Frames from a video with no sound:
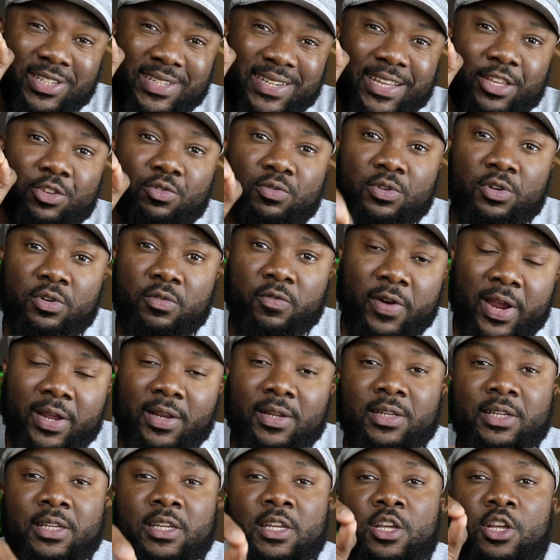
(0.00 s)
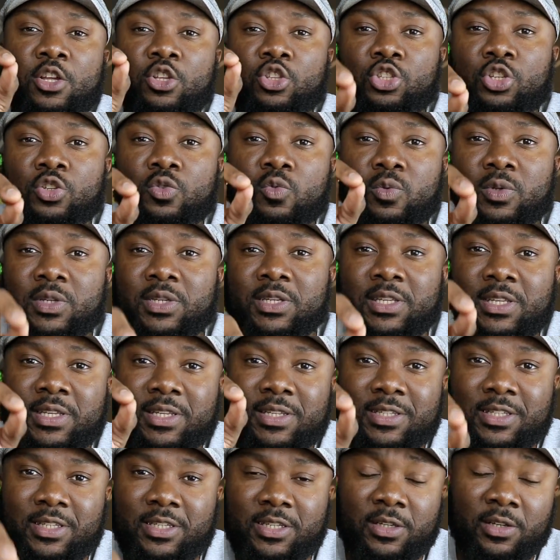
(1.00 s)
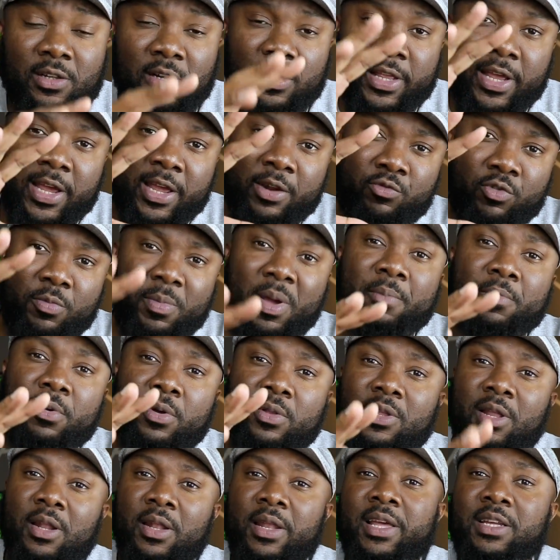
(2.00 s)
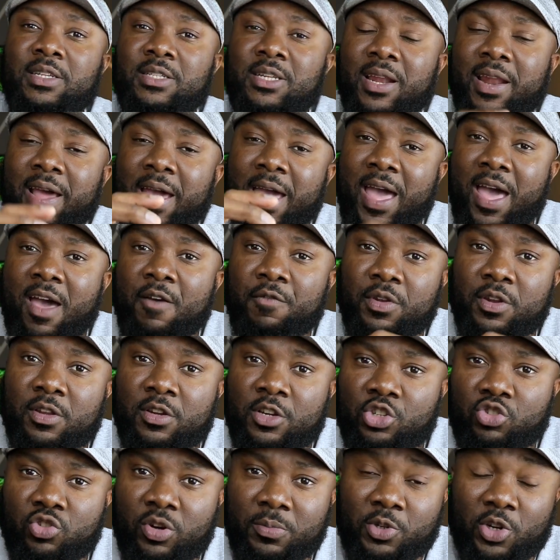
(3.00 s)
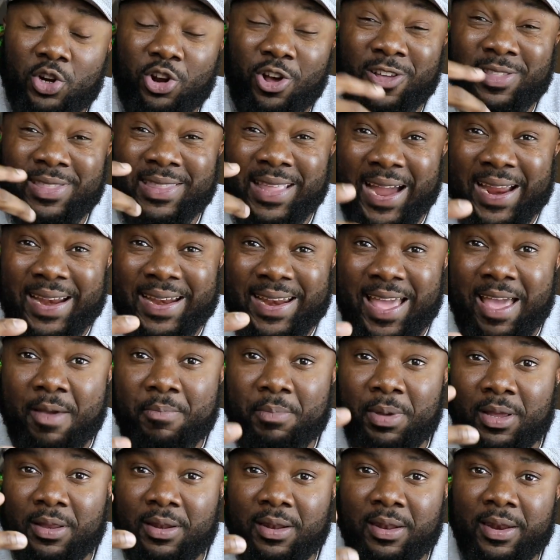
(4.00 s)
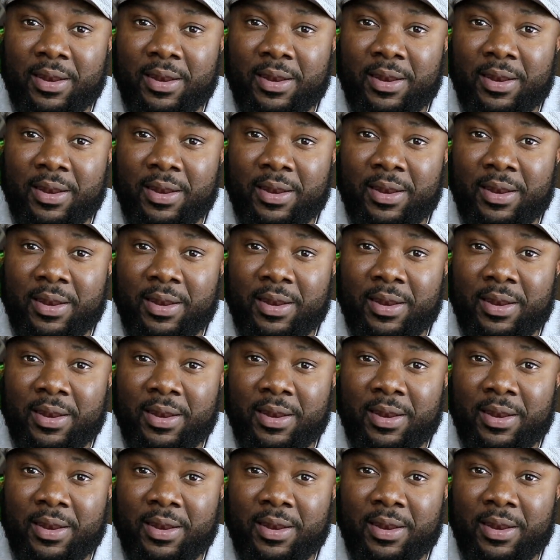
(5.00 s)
to take you directly to the deal. And remember, the links that I have in the description are dynamic